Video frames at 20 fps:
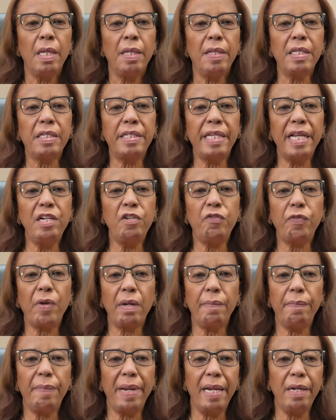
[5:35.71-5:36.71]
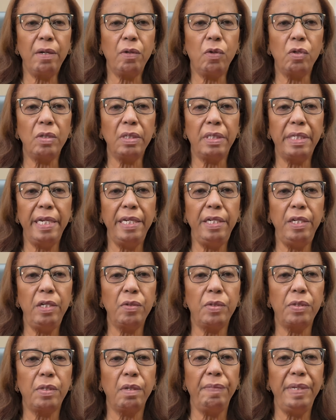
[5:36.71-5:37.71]
The Central Bank
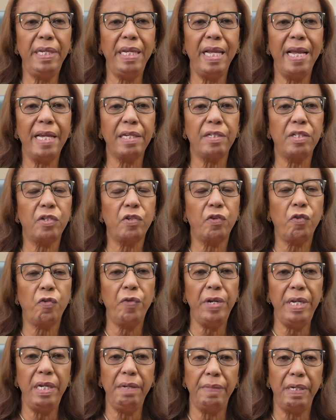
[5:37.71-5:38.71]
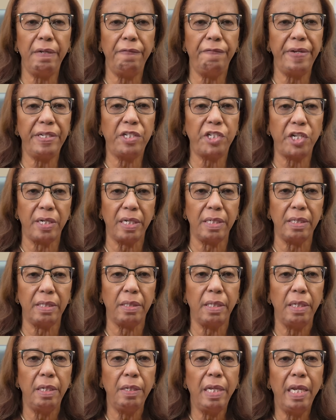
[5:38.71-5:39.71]
continues to be extremely
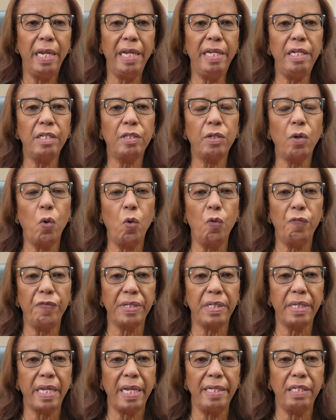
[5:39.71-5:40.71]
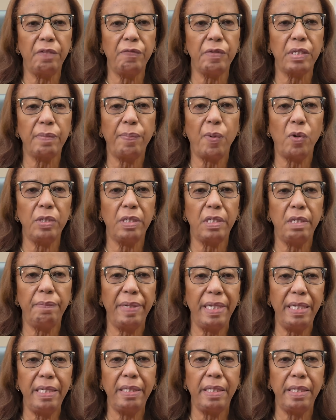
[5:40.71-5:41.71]
vigilant in its oversight
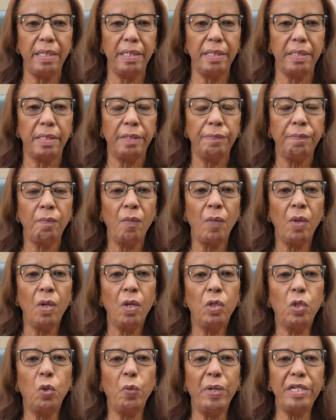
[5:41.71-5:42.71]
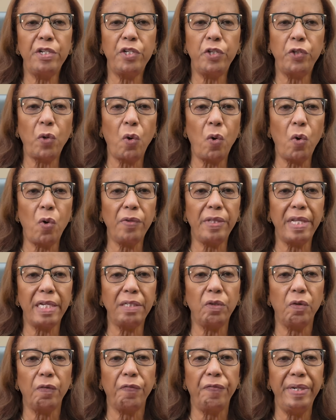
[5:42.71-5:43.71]
responsibilities to ensure
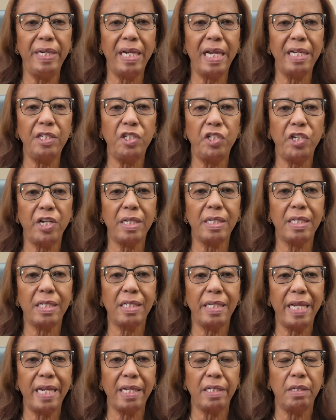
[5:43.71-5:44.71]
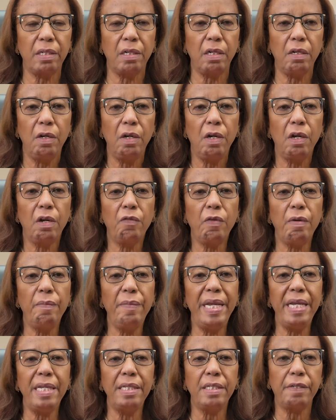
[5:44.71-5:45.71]
that our financial sector
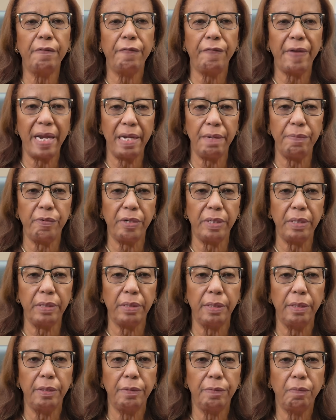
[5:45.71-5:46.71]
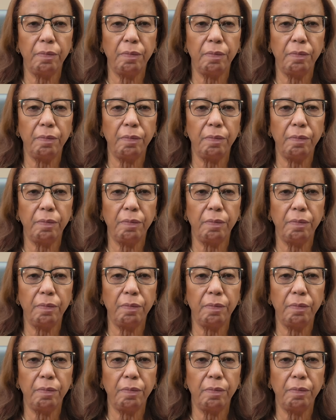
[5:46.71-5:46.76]
remains vibrant.